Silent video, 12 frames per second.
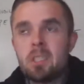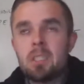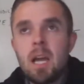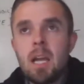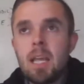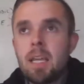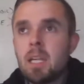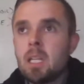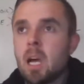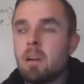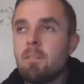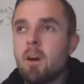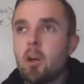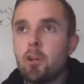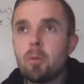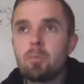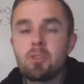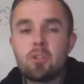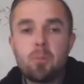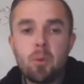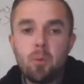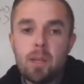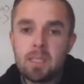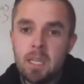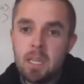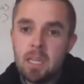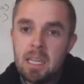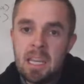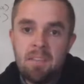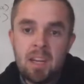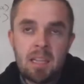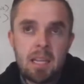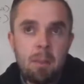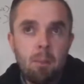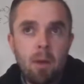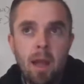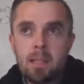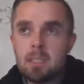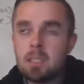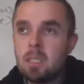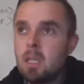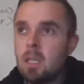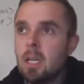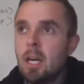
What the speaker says: Just not getting a lot of volume. Super risky, even at that price.